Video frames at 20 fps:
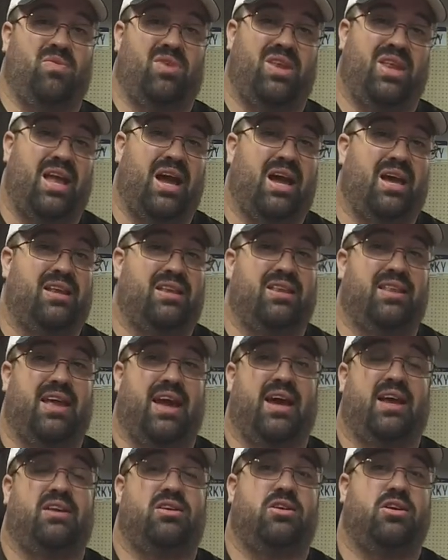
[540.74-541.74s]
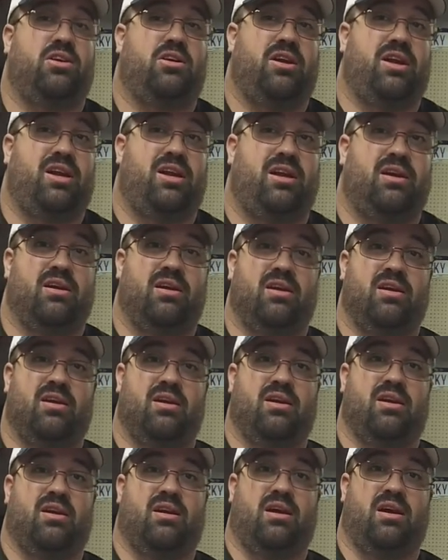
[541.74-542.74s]
not that dirty,
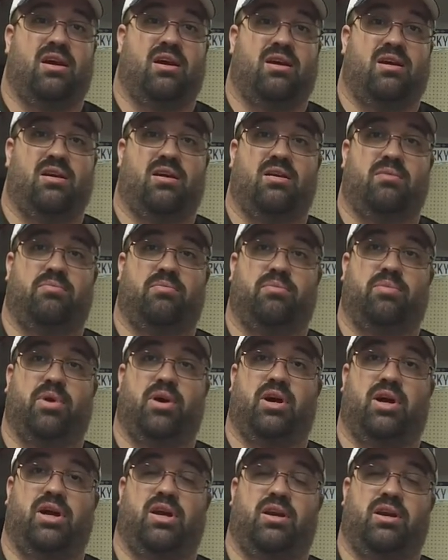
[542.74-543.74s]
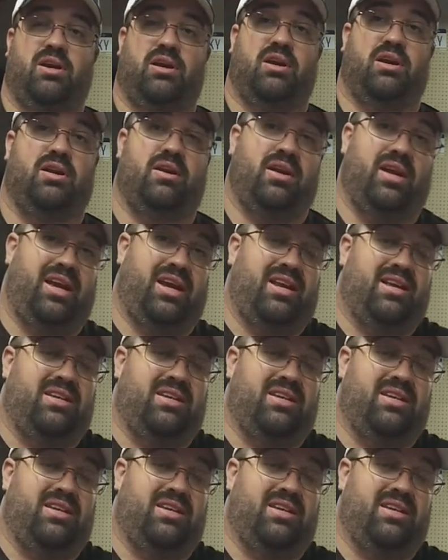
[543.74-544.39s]
but it